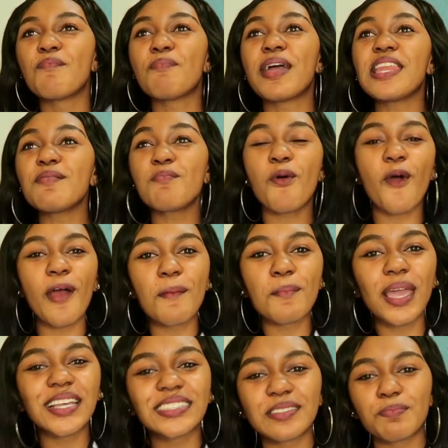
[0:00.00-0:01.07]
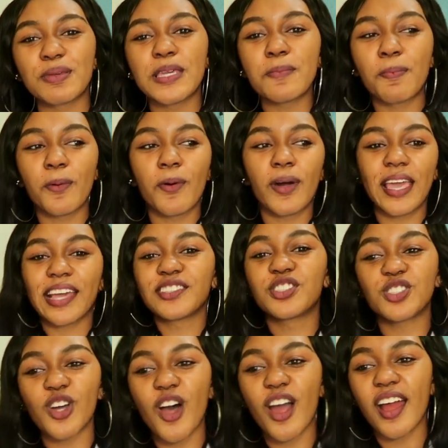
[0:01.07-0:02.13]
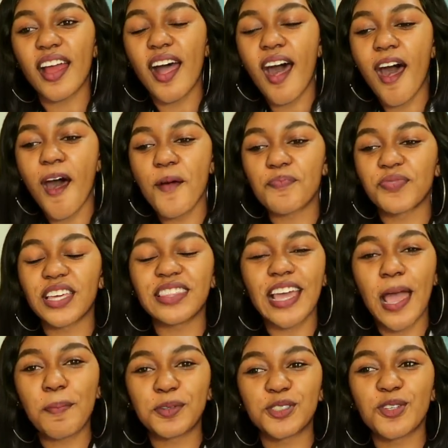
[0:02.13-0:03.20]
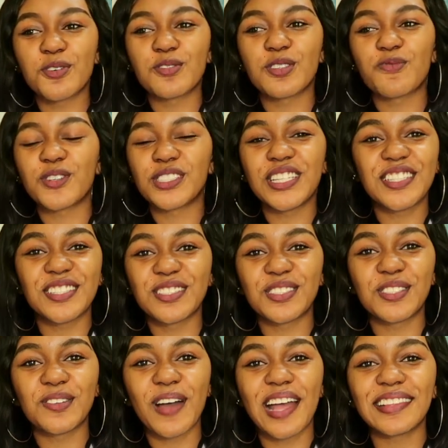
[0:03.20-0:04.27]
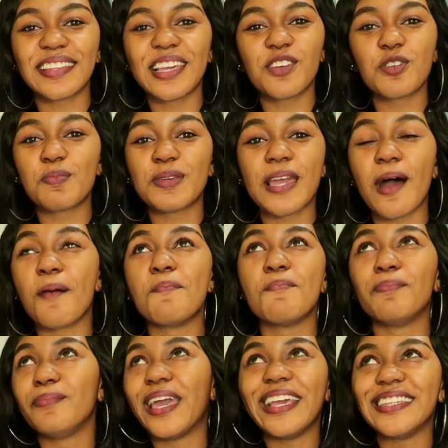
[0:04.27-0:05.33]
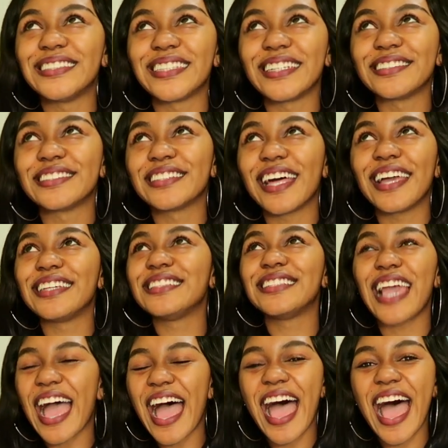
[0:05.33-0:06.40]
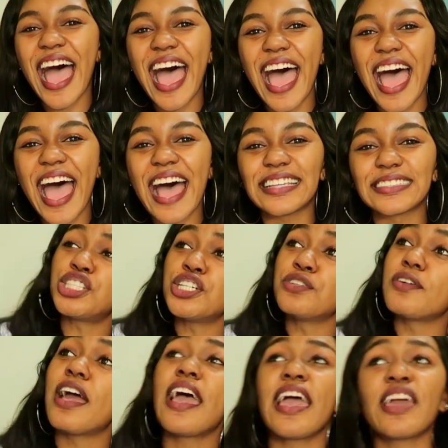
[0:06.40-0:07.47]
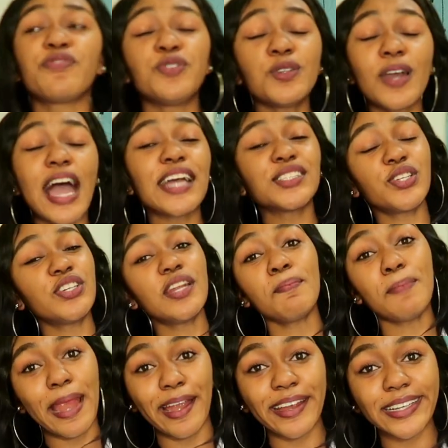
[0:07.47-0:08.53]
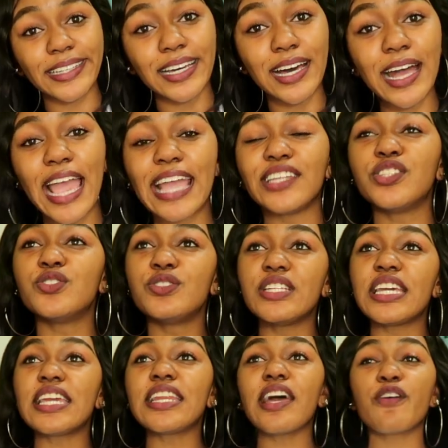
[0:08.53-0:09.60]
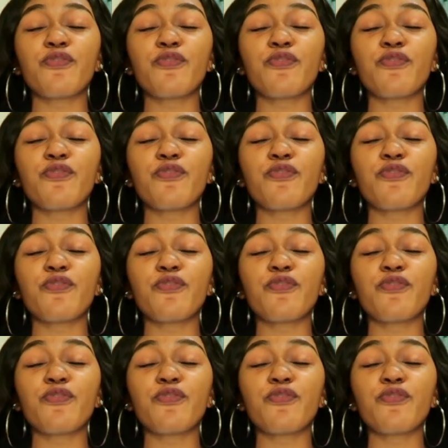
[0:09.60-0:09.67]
many more amazing people guest star in the episodes for season 2. I think it would be amazing. Like, yes. Shoot, if you guys are in America and you need